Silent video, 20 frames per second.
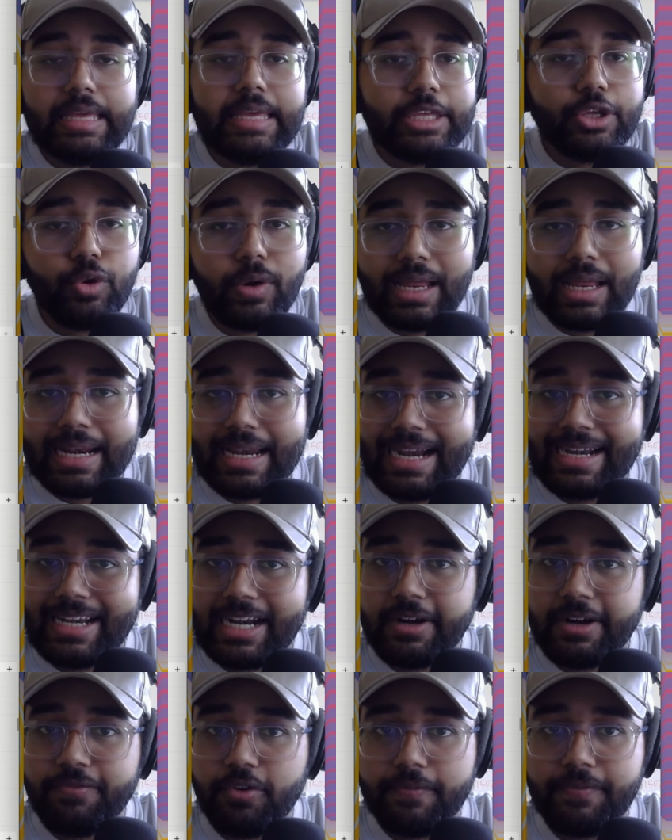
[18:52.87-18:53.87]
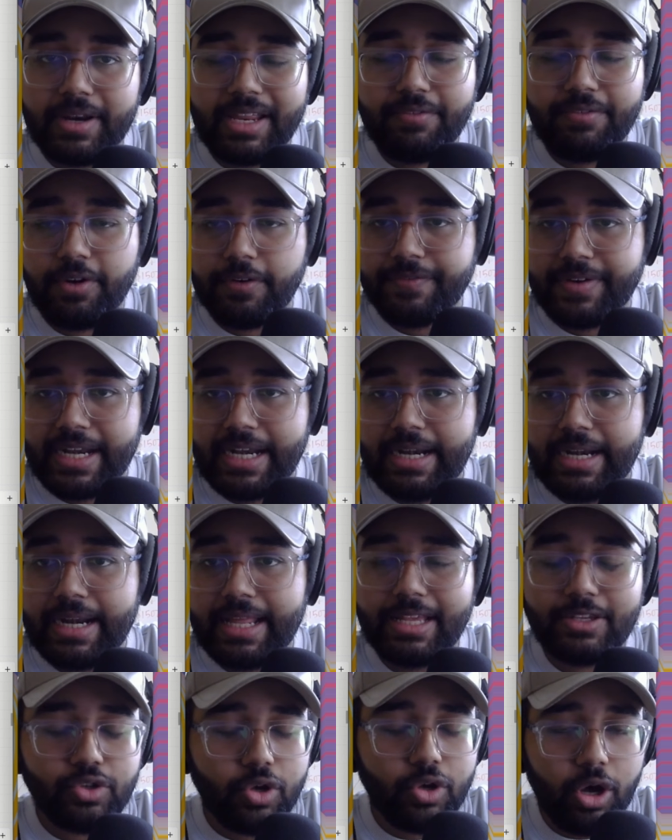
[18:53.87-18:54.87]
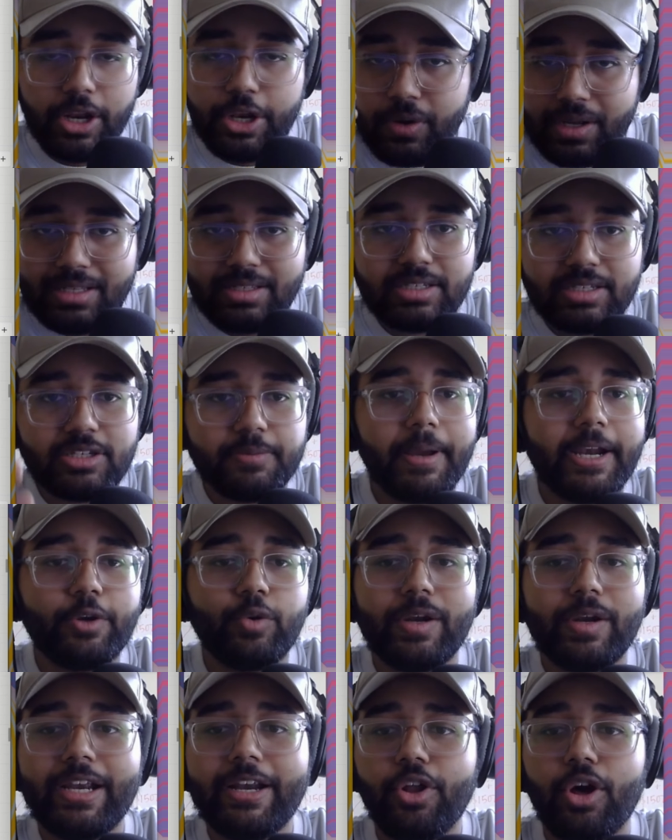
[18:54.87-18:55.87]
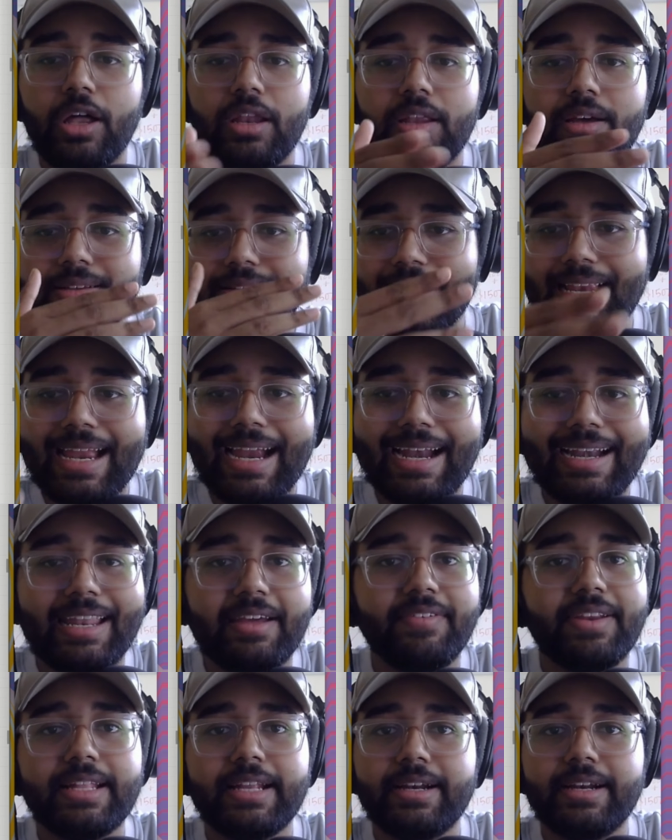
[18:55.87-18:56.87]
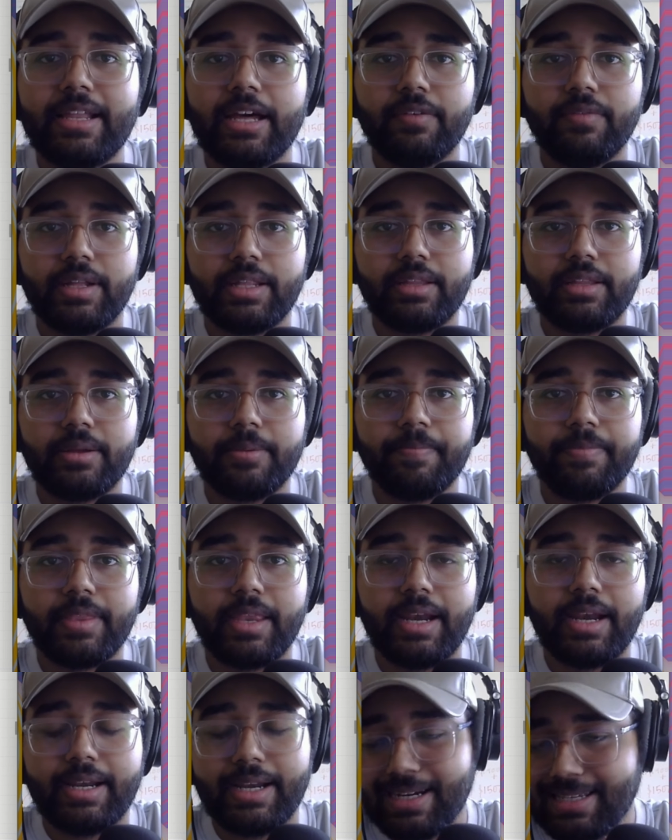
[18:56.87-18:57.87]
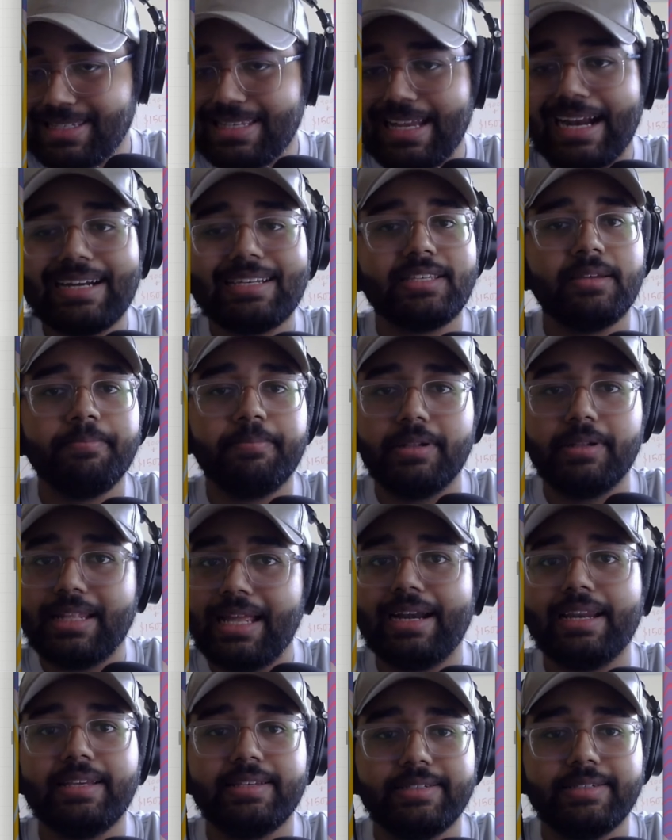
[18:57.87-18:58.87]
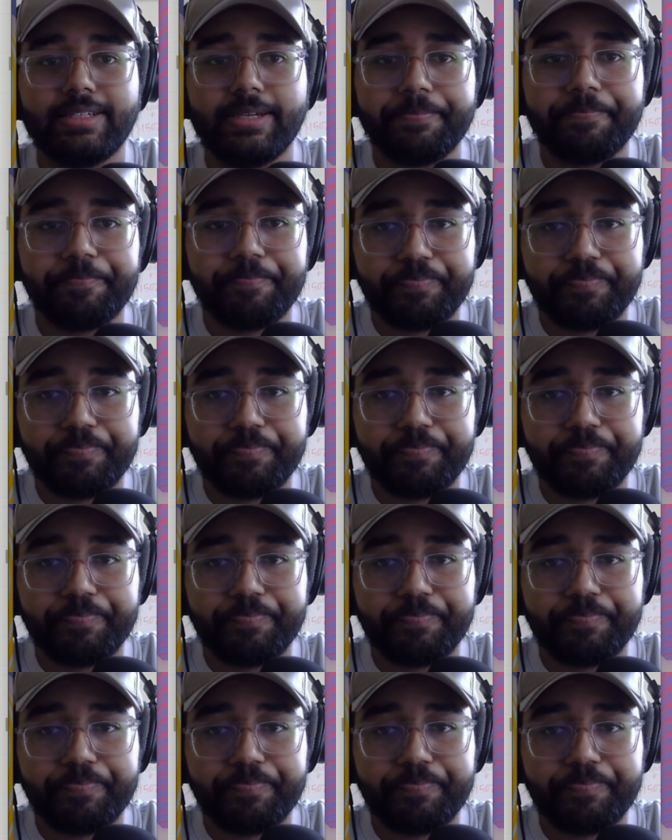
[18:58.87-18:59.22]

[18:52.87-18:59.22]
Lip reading: You can get it for free for 15 days, or you can just pay $20 and get everything done with, right? It's that simple, that easy.